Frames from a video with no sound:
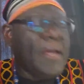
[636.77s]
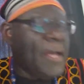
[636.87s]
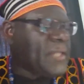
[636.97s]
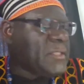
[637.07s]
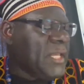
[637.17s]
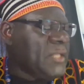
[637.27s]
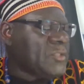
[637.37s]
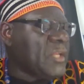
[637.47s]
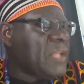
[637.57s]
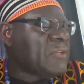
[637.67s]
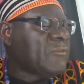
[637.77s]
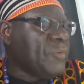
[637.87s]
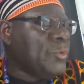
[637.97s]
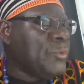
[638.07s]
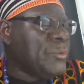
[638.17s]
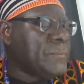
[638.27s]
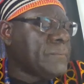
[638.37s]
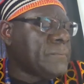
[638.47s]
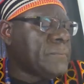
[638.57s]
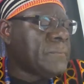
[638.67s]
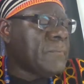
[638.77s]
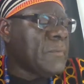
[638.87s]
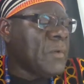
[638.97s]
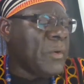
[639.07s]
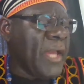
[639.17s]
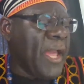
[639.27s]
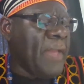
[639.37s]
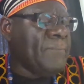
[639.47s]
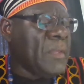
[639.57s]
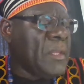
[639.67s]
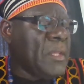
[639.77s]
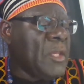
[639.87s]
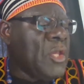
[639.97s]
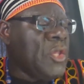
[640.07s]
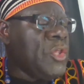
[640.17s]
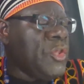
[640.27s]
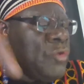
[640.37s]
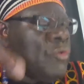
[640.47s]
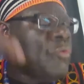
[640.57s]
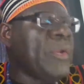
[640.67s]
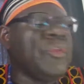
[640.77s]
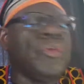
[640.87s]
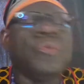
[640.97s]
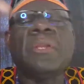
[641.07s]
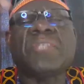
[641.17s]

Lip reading: has eaten its food, okay, you're going to